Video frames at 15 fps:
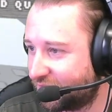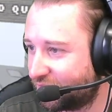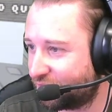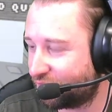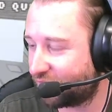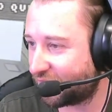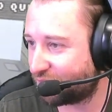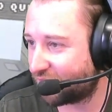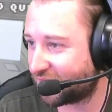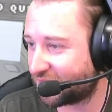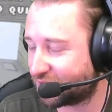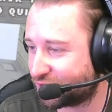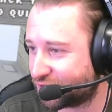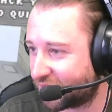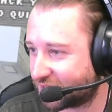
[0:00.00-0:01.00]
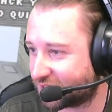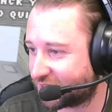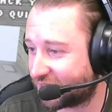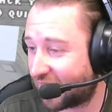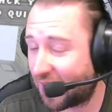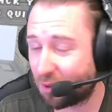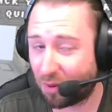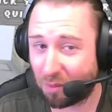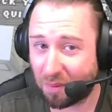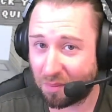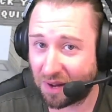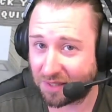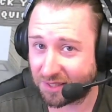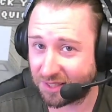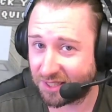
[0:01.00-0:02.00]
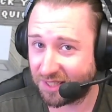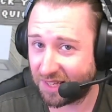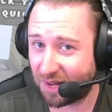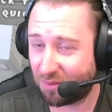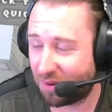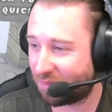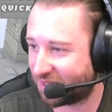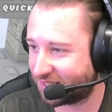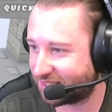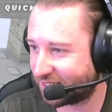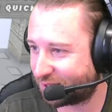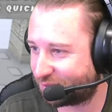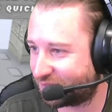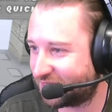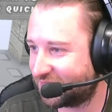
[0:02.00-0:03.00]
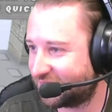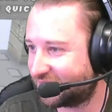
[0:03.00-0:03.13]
Very interesting. I will be practicing that one myself.